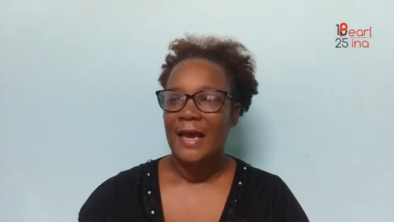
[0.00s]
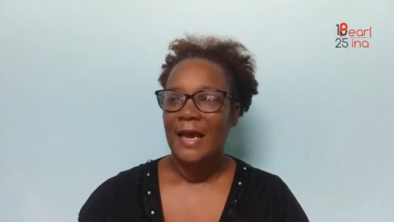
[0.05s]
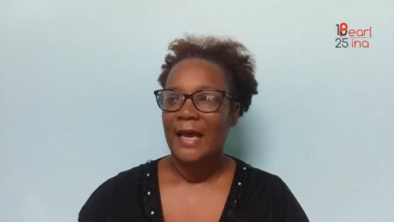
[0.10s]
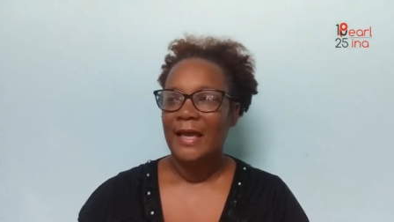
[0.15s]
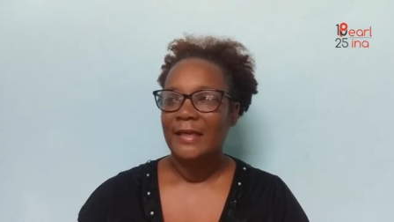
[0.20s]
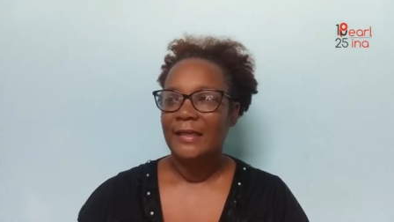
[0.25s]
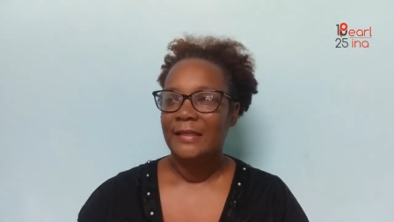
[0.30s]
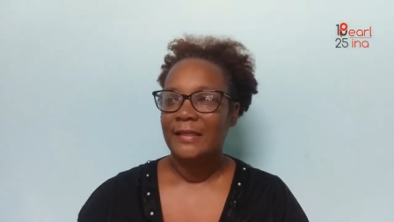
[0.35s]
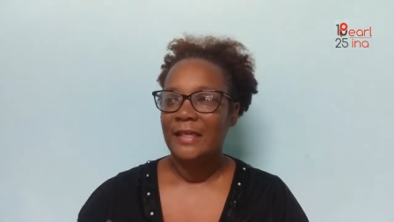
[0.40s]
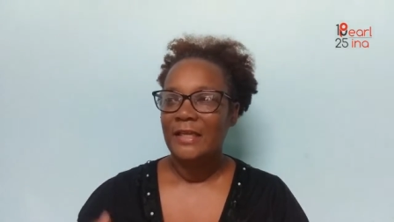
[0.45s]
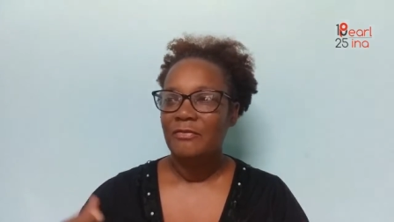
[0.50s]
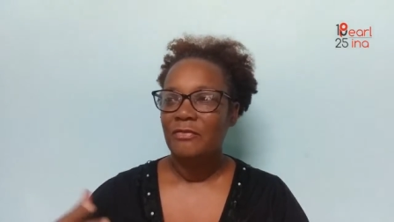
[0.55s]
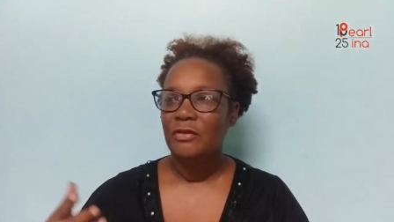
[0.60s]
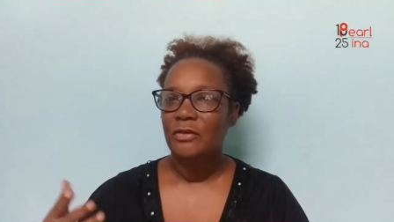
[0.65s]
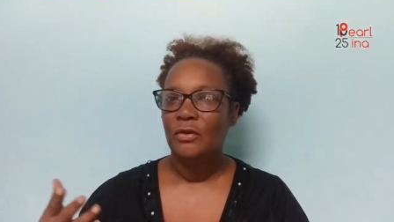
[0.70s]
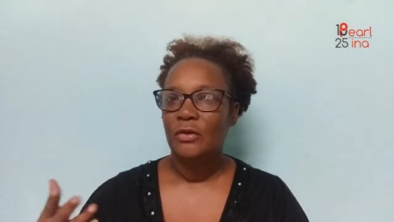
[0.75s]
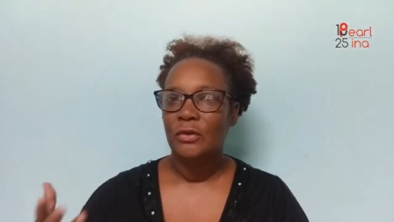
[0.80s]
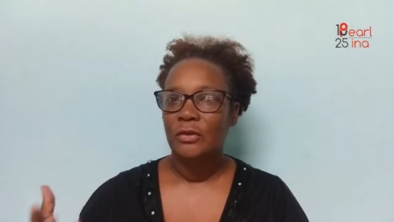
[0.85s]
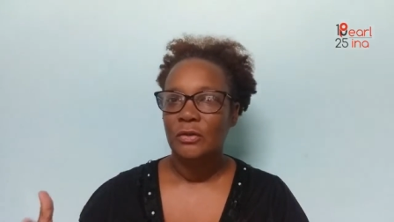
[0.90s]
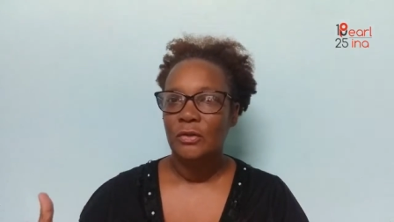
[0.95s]
And if you
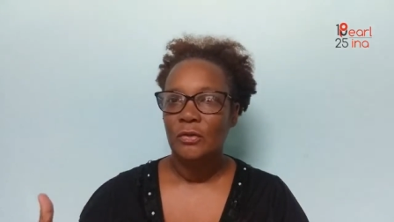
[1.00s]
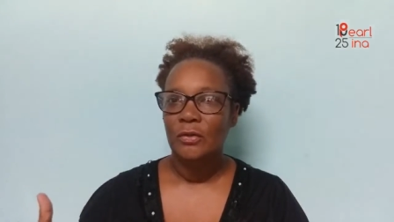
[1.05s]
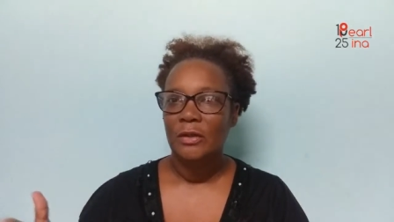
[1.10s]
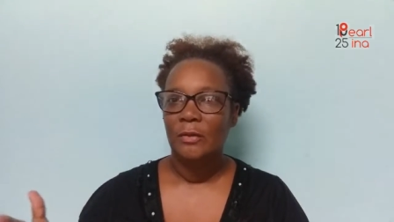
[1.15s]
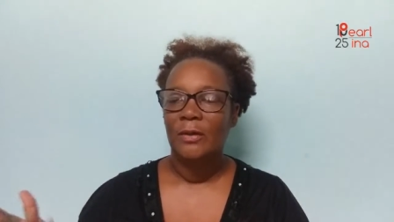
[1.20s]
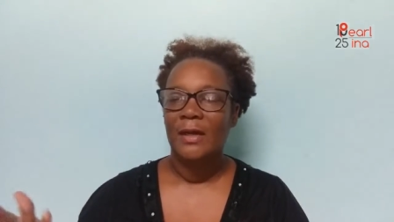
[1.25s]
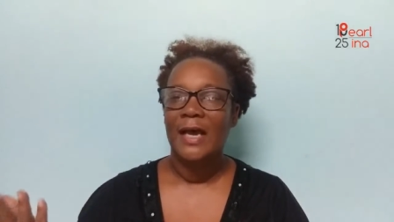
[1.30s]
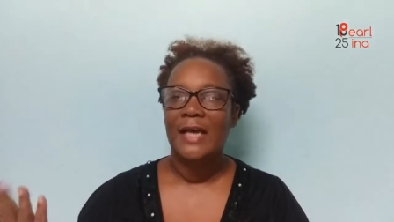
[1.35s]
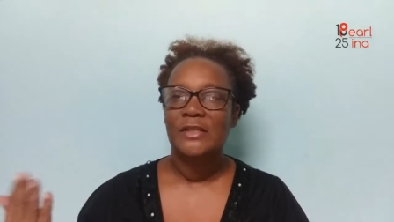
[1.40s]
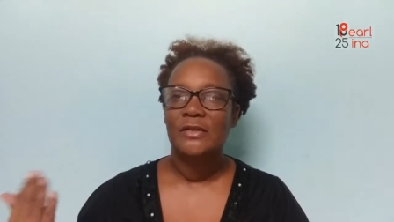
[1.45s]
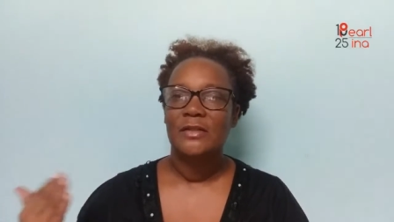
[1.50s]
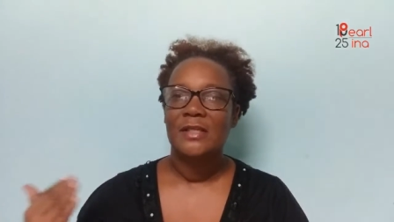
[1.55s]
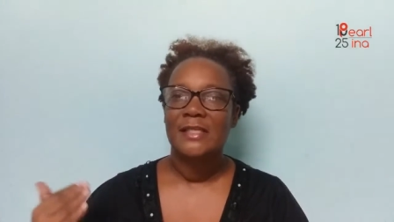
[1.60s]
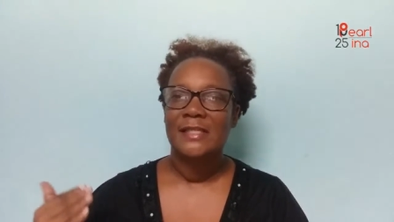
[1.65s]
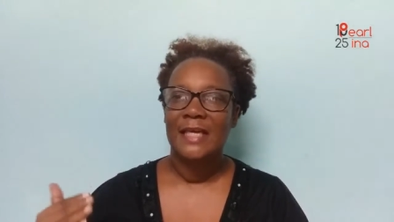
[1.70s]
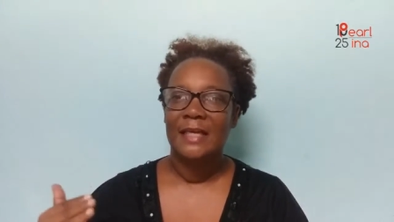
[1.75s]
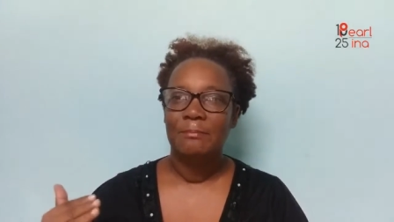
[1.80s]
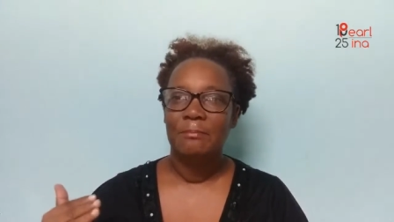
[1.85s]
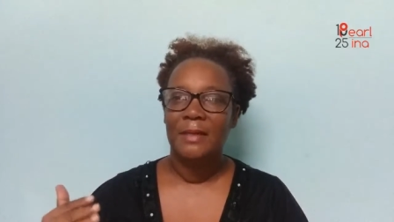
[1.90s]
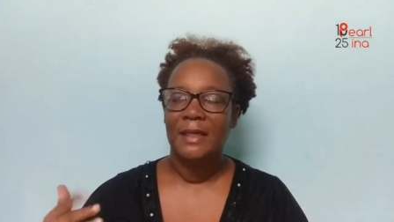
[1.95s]
don't know, they will ask you to
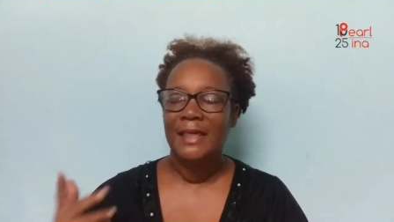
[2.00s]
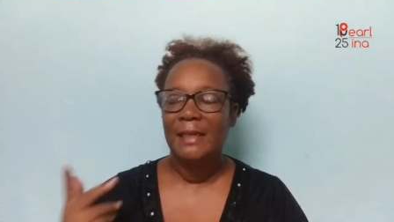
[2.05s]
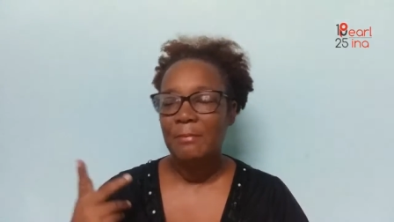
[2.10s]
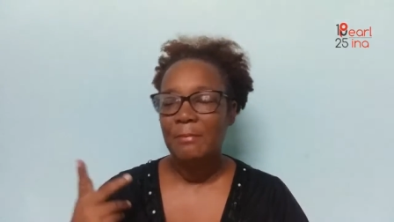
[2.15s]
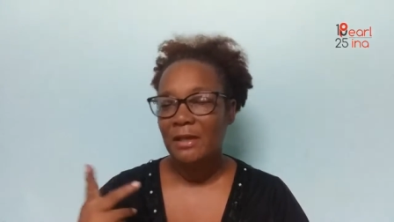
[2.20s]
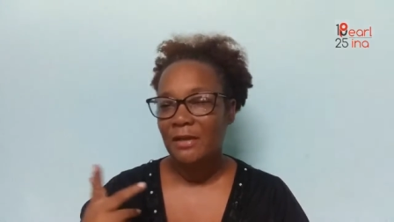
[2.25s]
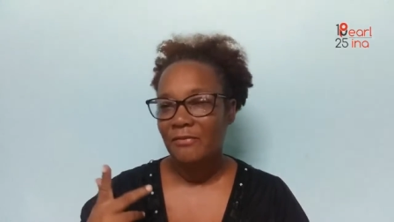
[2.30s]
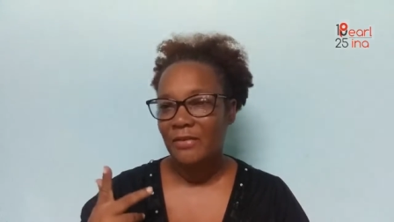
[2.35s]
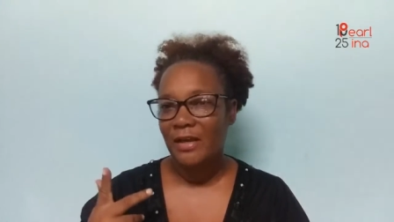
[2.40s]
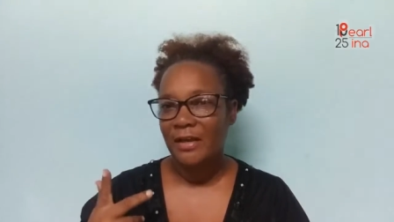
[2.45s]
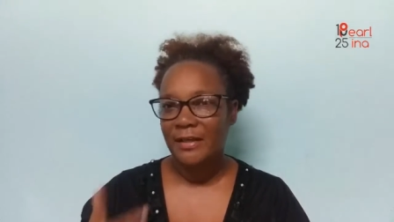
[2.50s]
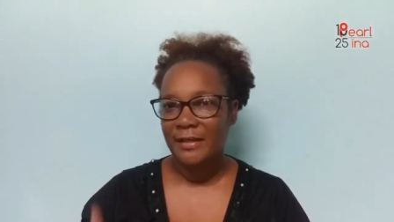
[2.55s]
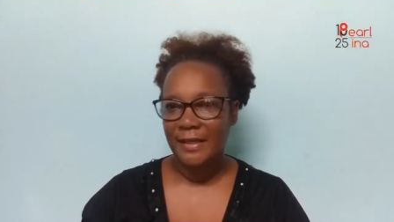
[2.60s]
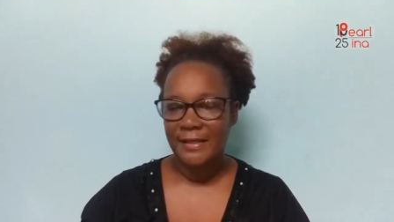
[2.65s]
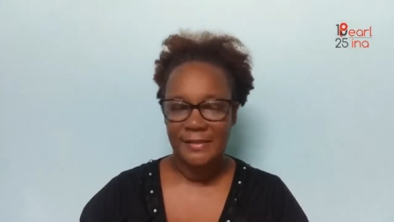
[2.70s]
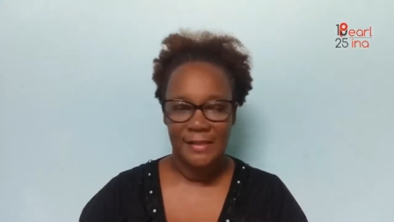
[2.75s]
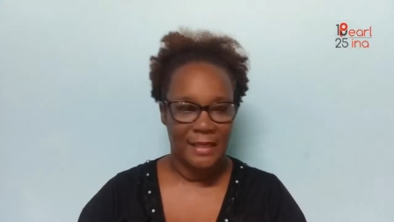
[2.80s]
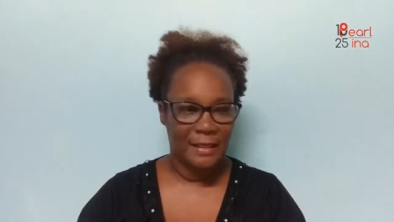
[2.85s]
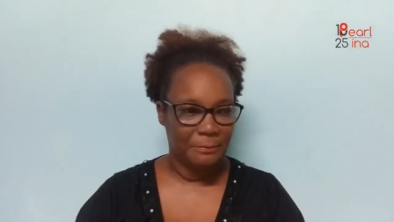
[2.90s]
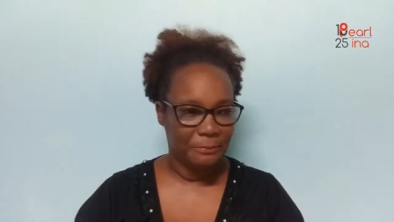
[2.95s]
send money. Let me give you a good
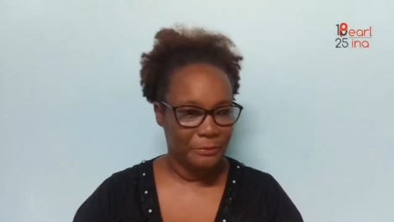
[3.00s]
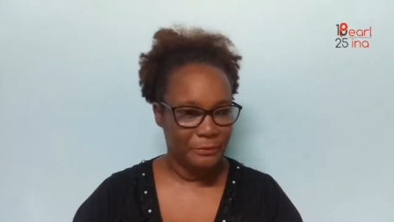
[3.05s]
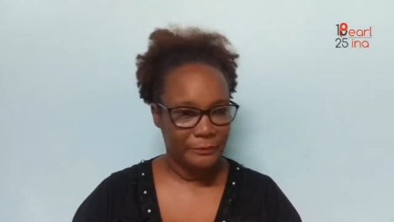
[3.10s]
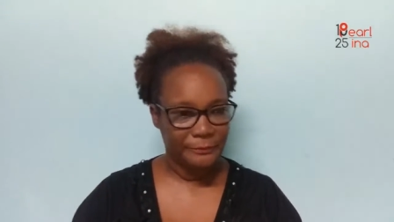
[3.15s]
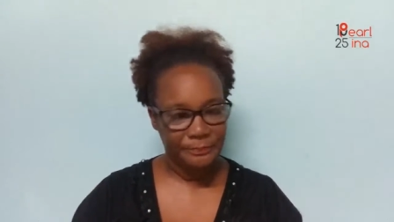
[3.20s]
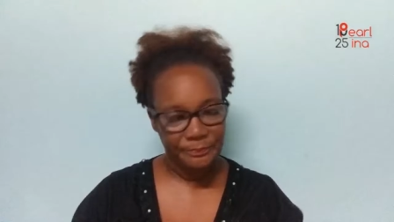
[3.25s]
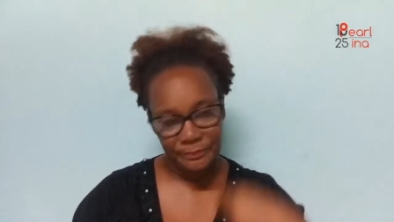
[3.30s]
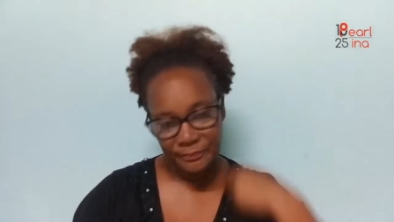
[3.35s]
example.